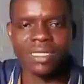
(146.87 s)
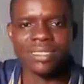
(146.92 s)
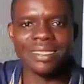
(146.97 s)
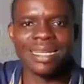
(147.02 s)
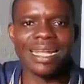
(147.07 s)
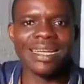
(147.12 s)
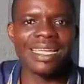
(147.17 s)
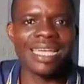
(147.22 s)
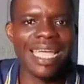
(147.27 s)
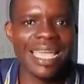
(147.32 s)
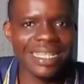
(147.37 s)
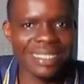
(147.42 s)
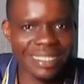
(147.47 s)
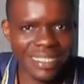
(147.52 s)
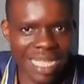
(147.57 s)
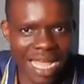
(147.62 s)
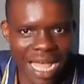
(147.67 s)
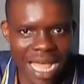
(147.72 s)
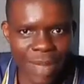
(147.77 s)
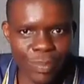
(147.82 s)
Then the
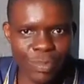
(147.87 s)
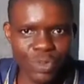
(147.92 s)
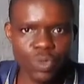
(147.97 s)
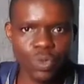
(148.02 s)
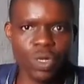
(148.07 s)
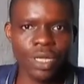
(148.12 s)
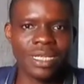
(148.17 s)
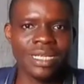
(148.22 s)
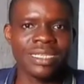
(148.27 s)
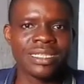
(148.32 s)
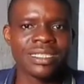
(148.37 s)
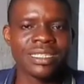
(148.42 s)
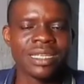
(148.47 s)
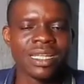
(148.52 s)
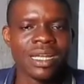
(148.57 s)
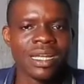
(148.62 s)
exam is the